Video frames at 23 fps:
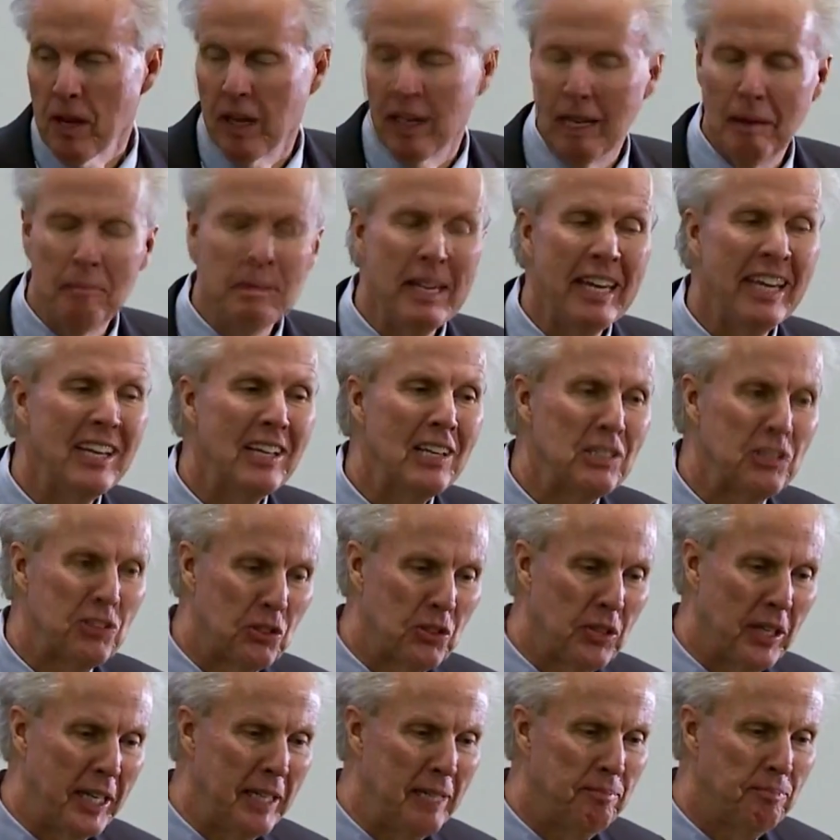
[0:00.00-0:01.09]
Let me
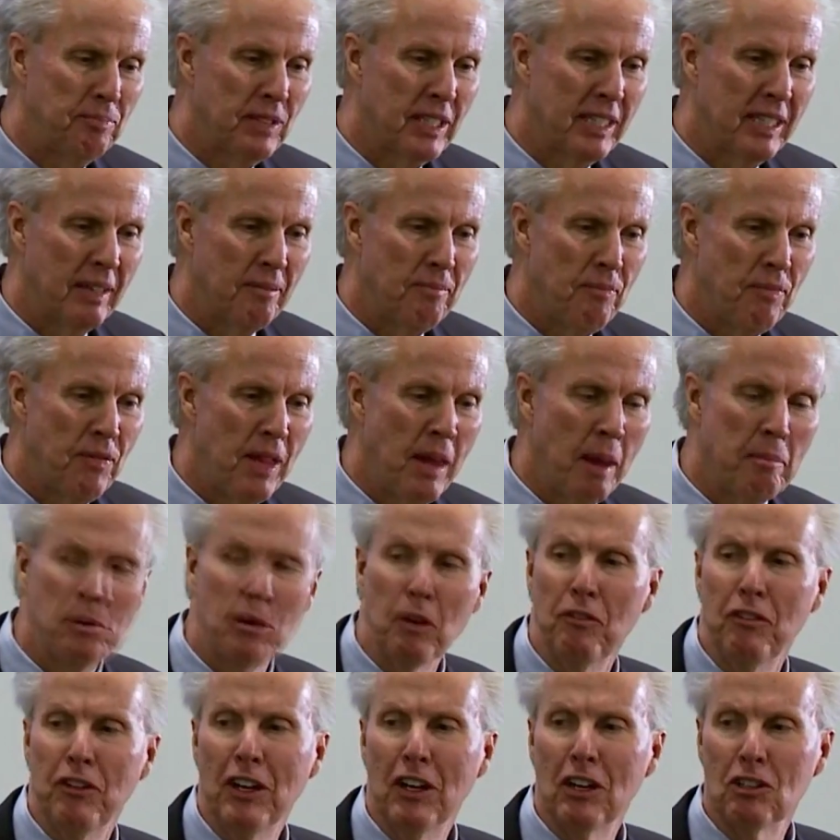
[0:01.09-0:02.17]
illustrate. A
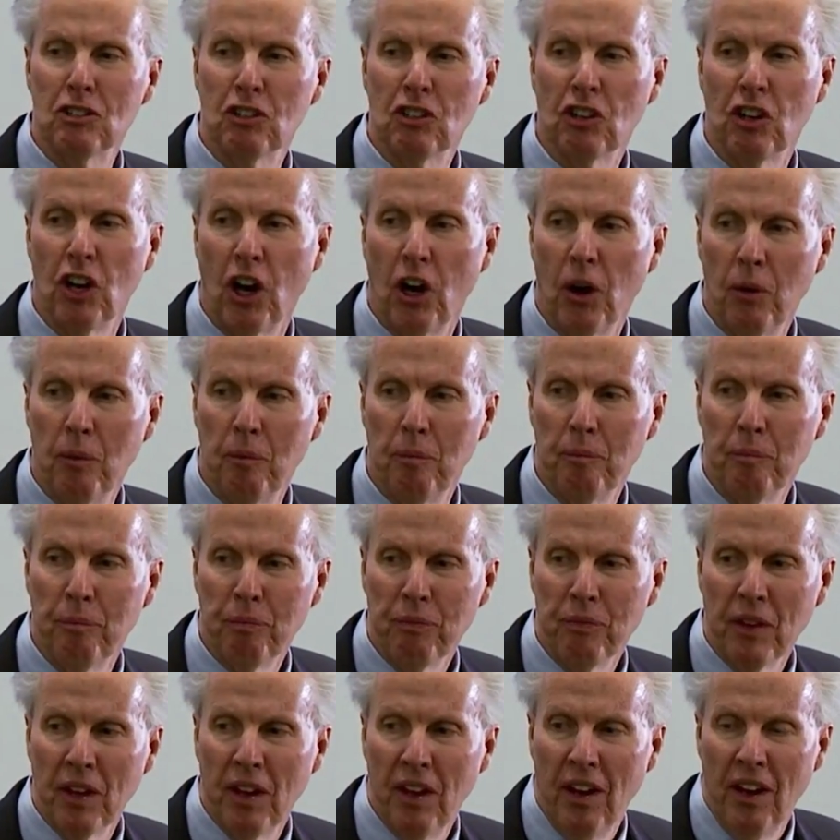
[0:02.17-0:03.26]
number of years ago,
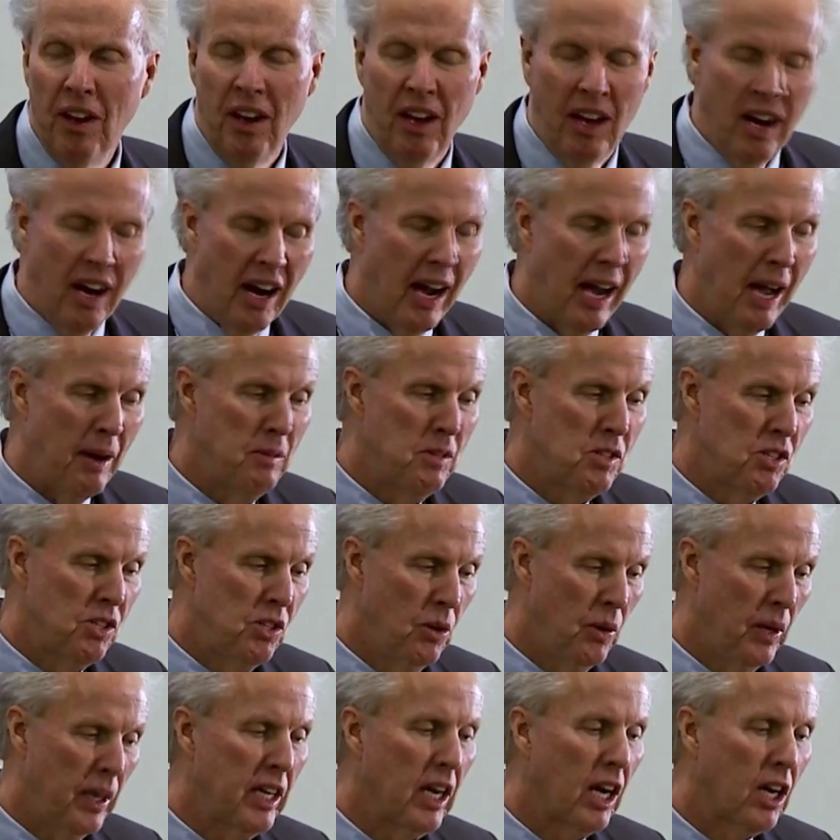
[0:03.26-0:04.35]
I was
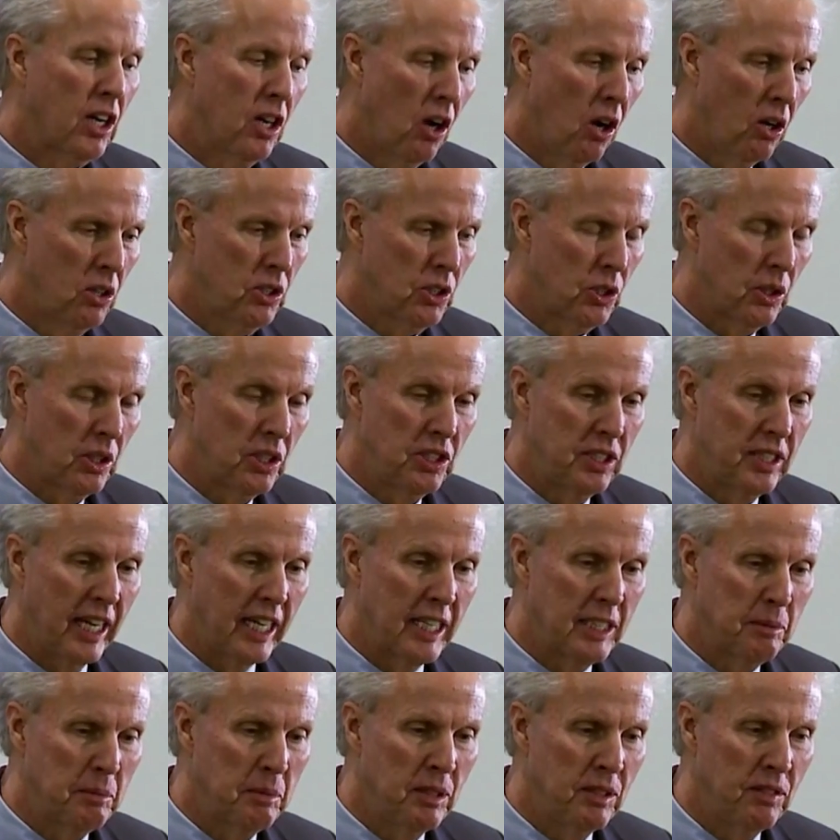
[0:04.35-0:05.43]
doing a culture
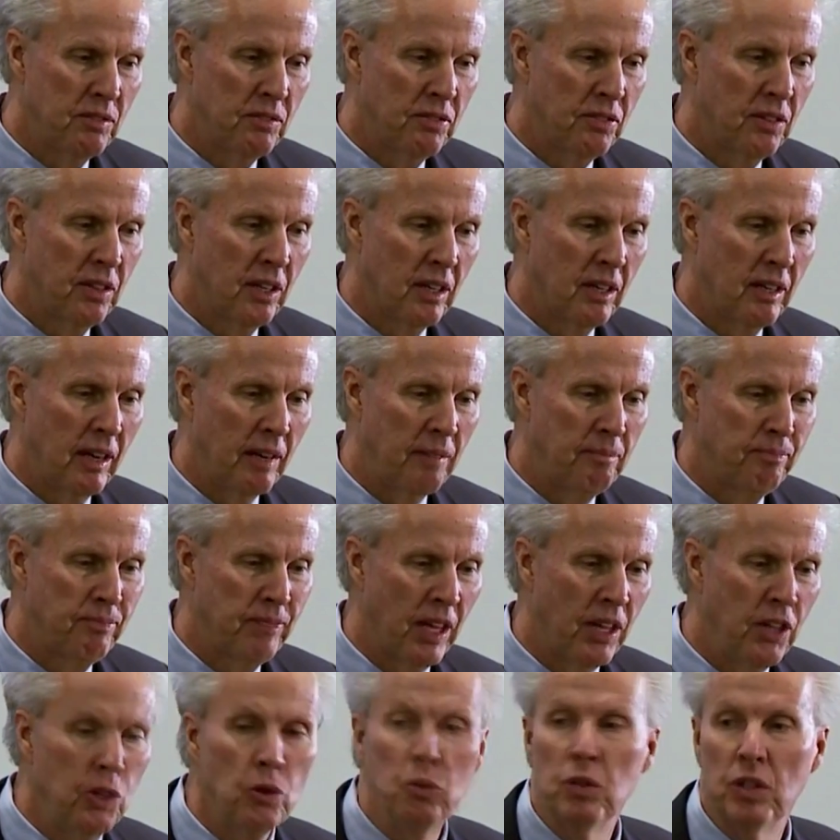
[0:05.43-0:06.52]
assessment for
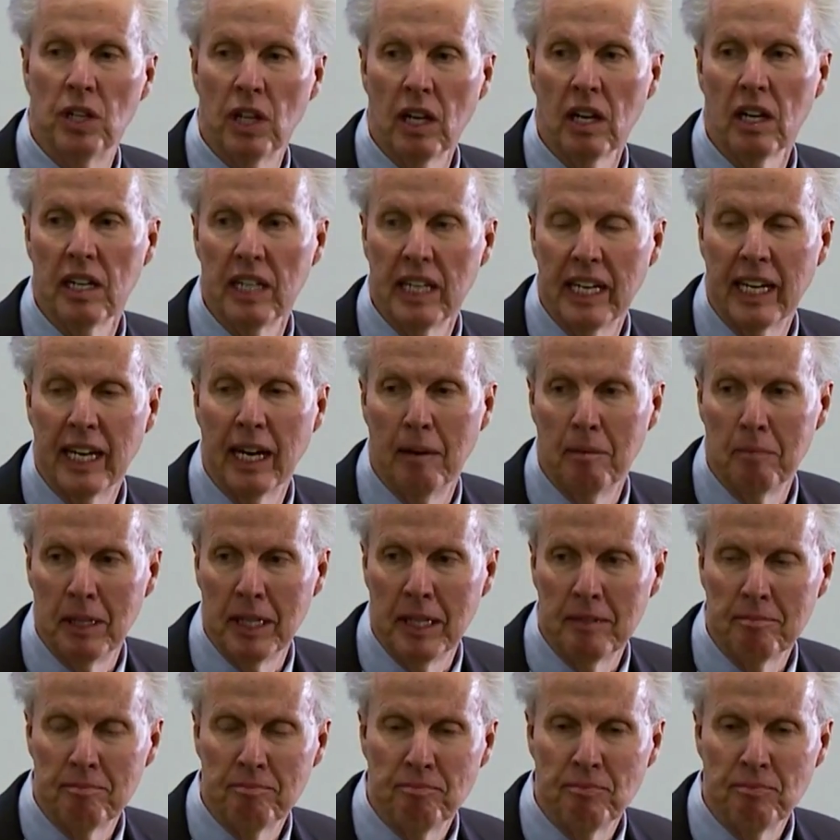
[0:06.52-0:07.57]
a utility company.